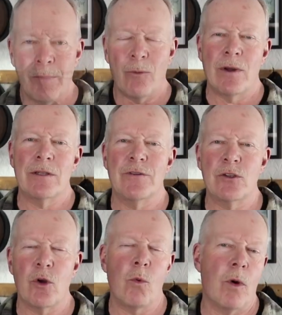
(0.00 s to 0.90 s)
But what if
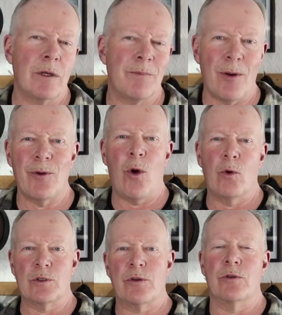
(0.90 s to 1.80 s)
you don't want to poke
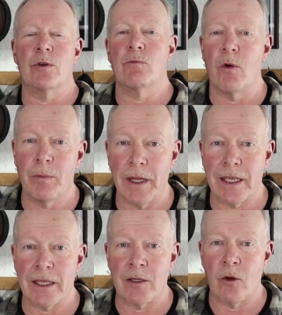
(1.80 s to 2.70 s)
holes through your wool
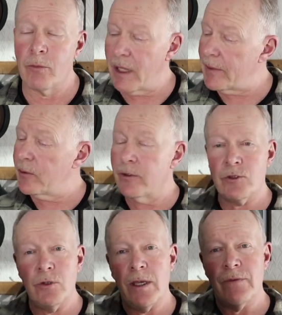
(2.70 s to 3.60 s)
blanket? Or maybe you
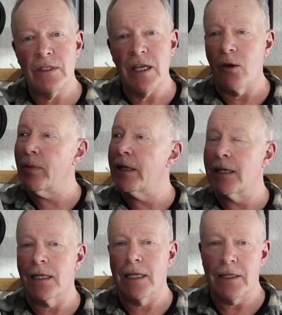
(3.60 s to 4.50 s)
do have a down
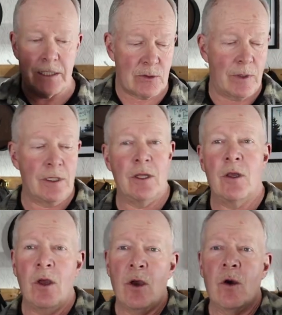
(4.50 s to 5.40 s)
blanket like this one
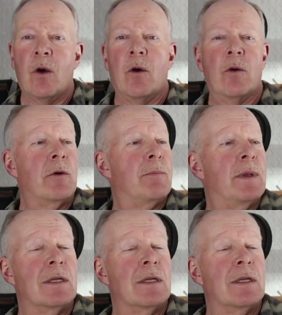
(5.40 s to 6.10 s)
or a